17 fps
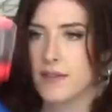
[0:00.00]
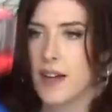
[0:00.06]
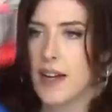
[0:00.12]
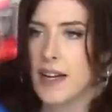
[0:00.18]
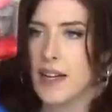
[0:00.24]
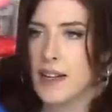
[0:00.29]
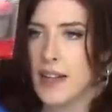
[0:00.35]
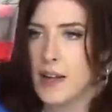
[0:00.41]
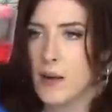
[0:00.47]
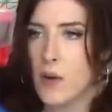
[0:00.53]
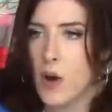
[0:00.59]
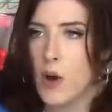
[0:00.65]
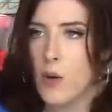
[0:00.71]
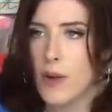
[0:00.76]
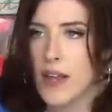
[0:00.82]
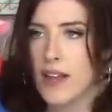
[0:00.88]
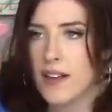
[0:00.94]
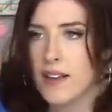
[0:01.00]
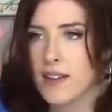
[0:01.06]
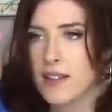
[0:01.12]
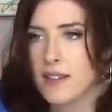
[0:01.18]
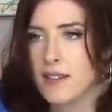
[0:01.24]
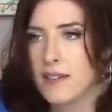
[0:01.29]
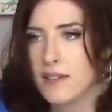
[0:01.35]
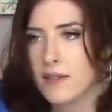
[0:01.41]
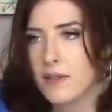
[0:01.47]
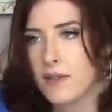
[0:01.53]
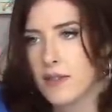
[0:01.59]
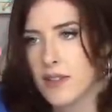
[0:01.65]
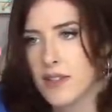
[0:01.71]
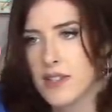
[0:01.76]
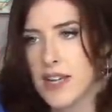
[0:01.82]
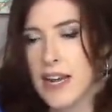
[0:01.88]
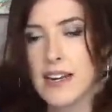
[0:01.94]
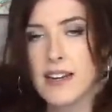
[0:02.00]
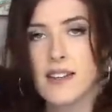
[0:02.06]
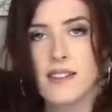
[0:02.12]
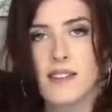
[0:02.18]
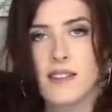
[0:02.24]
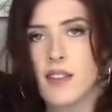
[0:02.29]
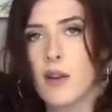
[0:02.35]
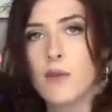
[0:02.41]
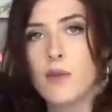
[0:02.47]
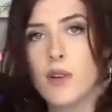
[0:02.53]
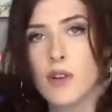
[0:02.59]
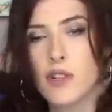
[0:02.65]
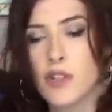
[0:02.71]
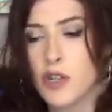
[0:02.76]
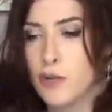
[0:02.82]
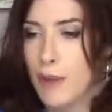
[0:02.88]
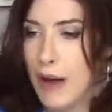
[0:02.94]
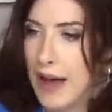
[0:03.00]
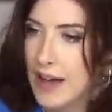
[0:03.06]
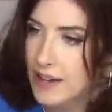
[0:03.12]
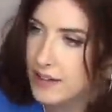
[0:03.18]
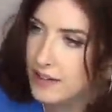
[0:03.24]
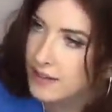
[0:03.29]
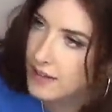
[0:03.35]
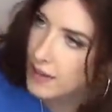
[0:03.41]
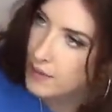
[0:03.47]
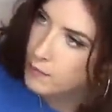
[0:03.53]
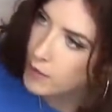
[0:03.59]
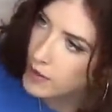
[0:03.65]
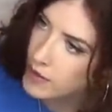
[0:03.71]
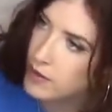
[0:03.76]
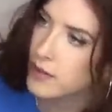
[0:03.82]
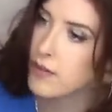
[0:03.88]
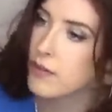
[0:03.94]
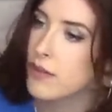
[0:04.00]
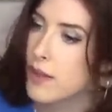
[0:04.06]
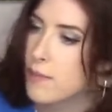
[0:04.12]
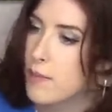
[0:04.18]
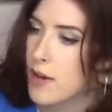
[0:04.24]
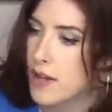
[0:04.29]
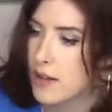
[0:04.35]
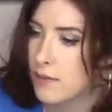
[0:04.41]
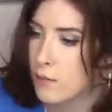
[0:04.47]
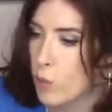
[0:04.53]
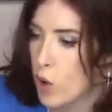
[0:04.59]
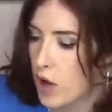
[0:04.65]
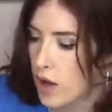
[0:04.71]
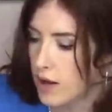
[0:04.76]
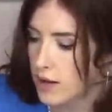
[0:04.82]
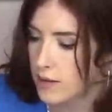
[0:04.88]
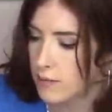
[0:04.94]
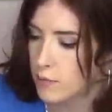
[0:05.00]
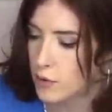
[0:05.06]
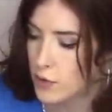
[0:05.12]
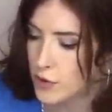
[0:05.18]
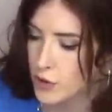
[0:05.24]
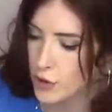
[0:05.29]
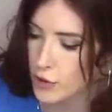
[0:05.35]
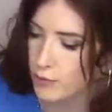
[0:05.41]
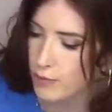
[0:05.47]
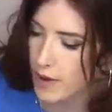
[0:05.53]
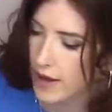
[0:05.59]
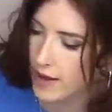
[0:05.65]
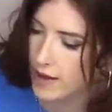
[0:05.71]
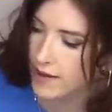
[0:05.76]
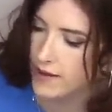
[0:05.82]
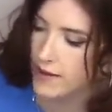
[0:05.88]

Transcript: Our little alcohol ink containers don't look too bad. They might they might work, I'm not sure, but